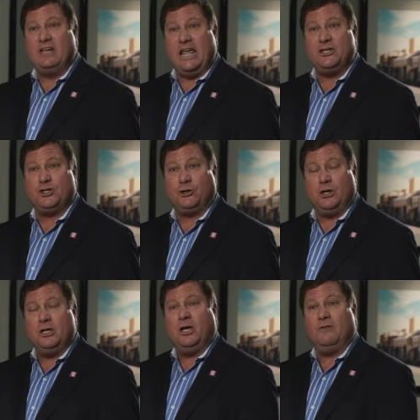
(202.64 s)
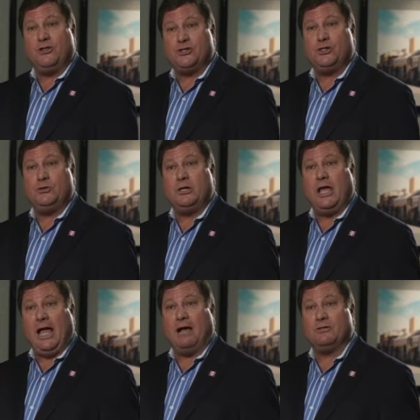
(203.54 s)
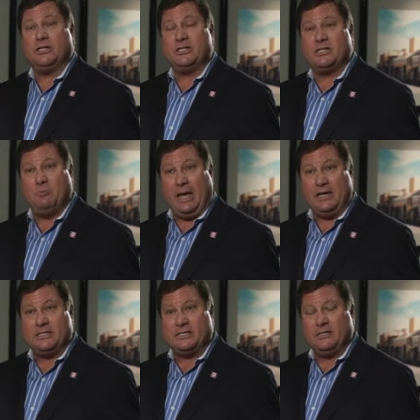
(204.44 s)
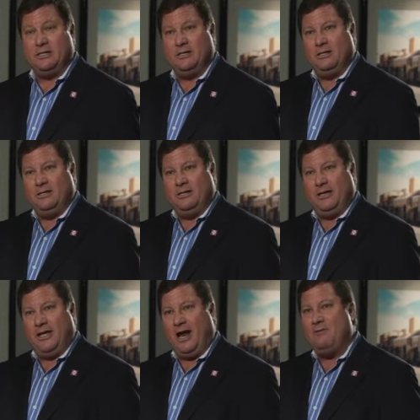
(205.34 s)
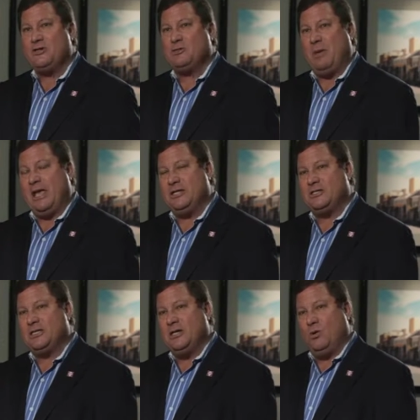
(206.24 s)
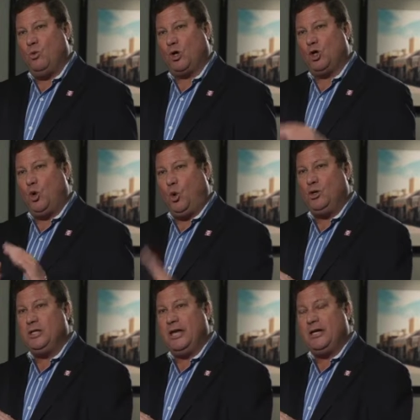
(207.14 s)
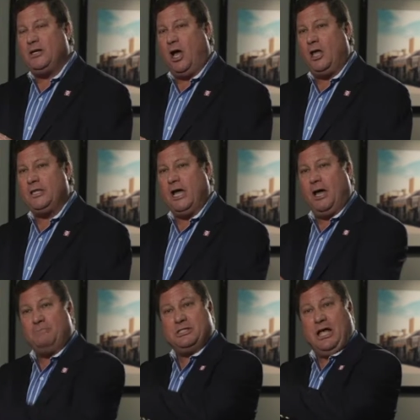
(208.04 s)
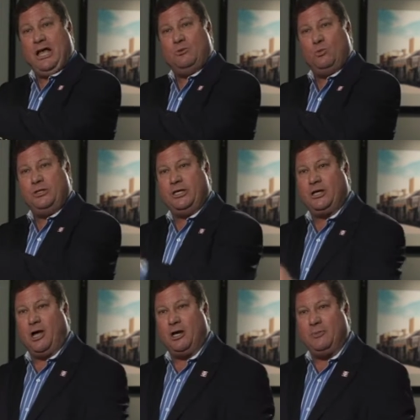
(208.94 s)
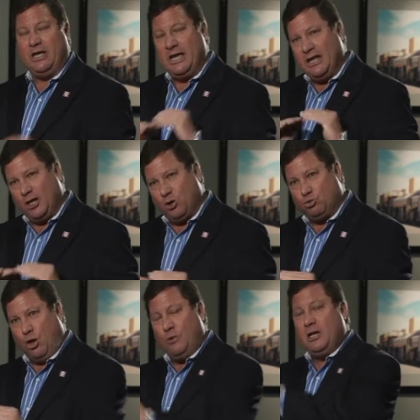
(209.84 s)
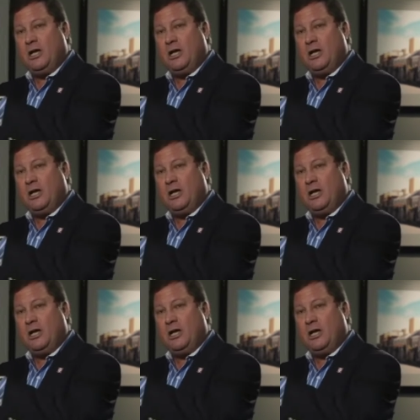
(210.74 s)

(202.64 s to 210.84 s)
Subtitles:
nature of the student housing space. In our space, we're correlated on the upside with the economy. In a growing